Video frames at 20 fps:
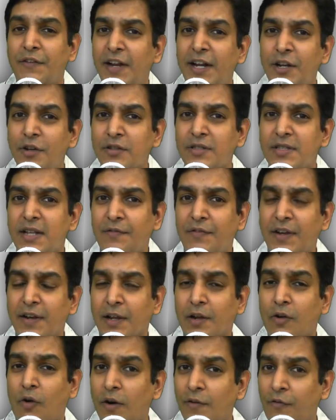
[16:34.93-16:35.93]
the videos that
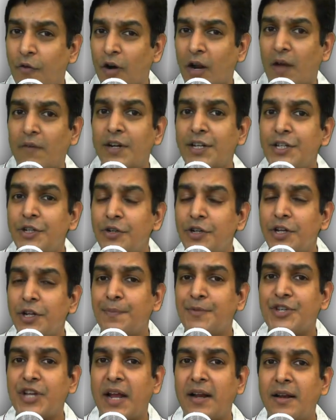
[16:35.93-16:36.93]
we record for our
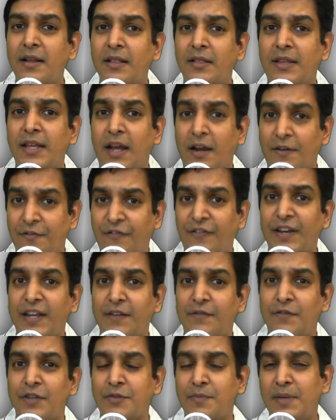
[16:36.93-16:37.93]
YouTube channel, they are
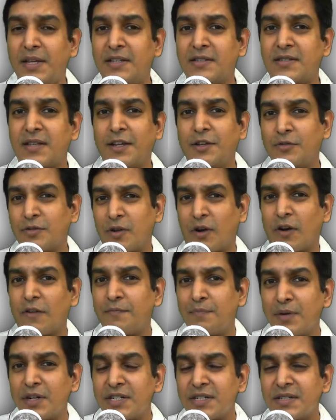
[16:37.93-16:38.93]
free, which means I use a
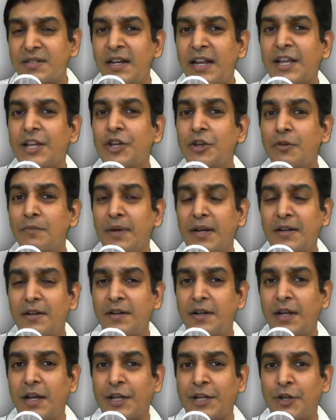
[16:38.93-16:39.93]
lot of personal
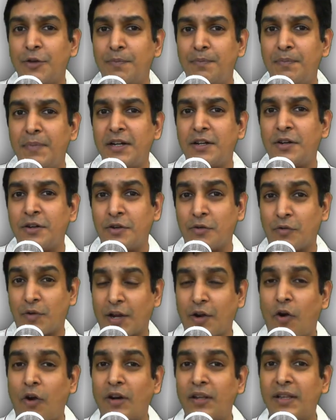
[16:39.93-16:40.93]
equipment to
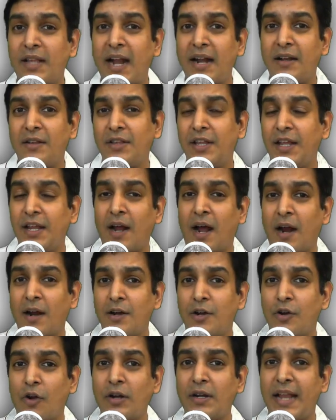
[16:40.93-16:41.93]
record that. They
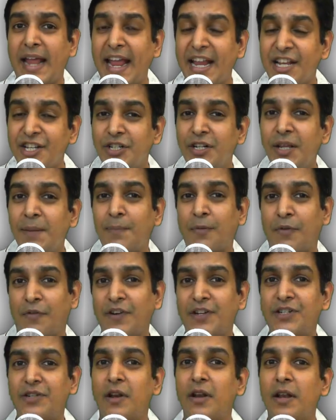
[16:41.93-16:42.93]
are not HD
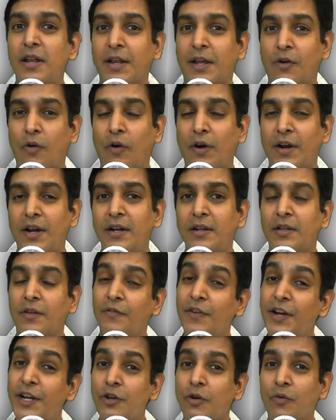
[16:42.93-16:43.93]
professionally
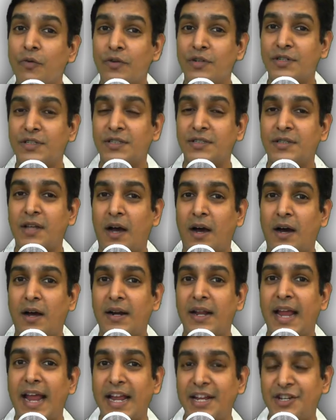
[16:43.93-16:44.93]
recorded. The video courses
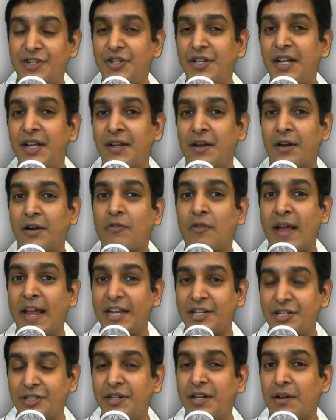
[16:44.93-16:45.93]
are HD and
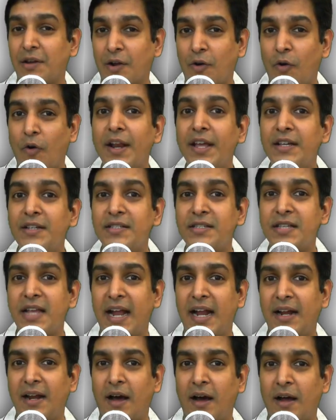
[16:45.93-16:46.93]
Ultra HD recordings
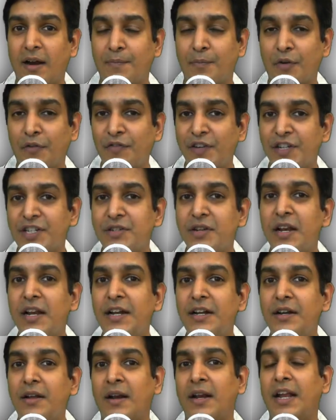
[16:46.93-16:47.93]
and are
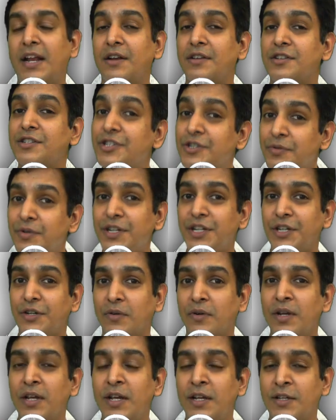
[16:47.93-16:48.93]
professionally done in a
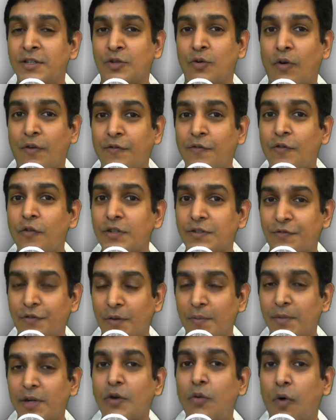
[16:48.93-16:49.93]
studio. So of course,
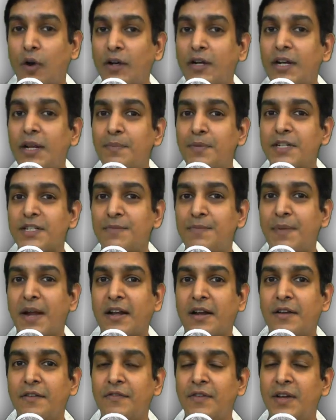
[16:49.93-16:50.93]
from a quality
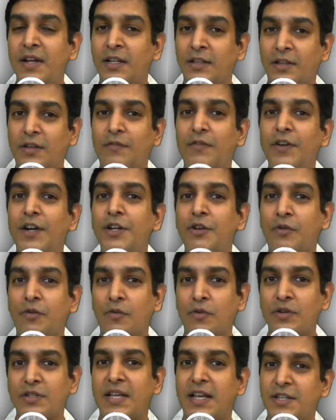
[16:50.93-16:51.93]
perspective, the
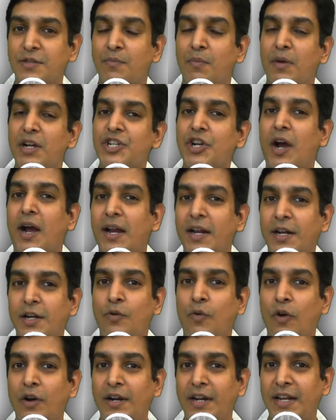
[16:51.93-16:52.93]
video course has much
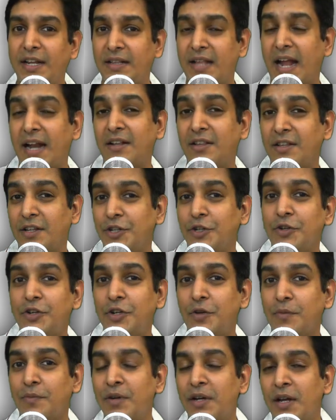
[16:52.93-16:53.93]
higher quality than the
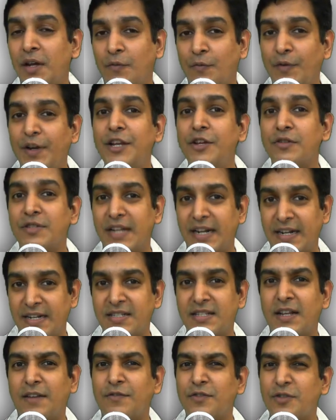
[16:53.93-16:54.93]
YouTube videos
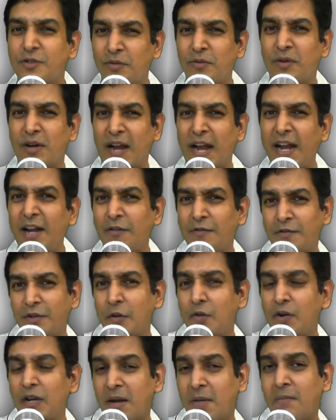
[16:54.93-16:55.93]
itself. So kind
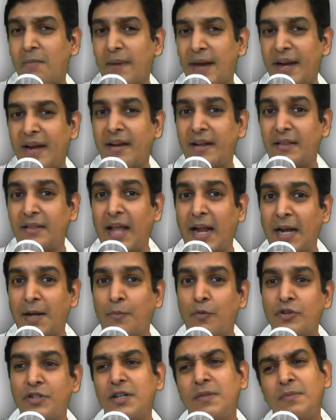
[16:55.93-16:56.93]
of don't compare
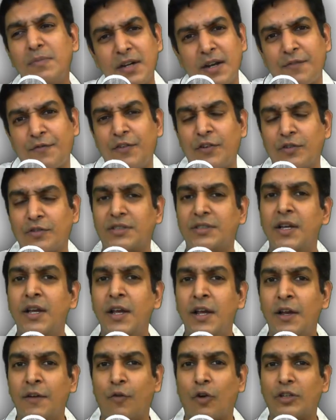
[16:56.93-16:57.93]
that portion, but of course,
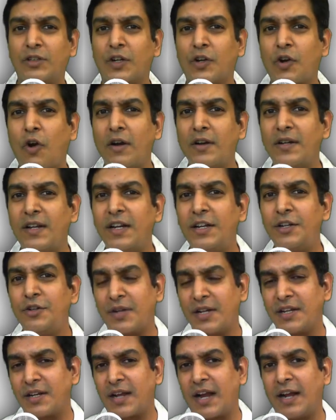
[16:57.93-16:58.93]
for the
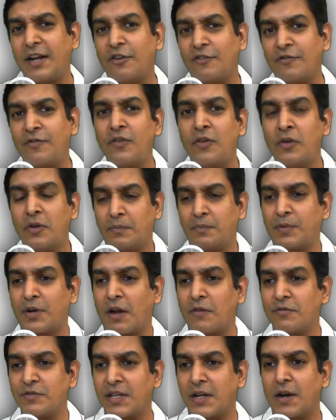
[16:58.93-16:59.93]
content, you can kind of
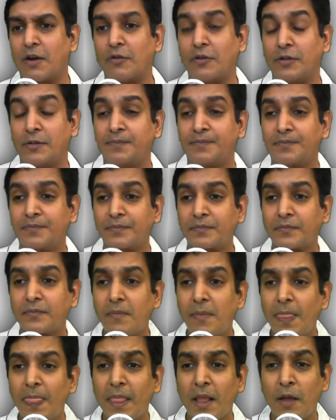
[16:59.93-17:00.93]
browse around.
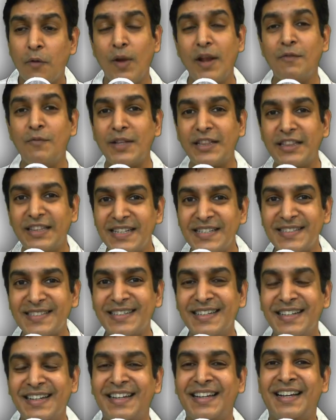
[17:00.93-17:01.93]
Well, with
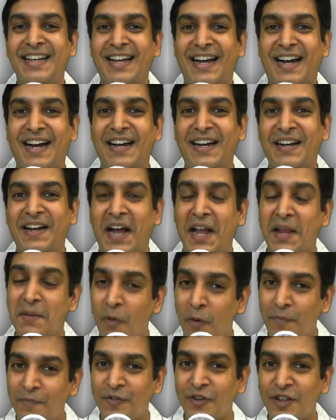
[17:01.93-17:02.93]
this,
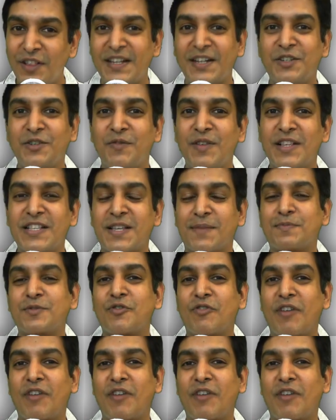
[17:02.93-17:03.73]
I'm hopeful that you will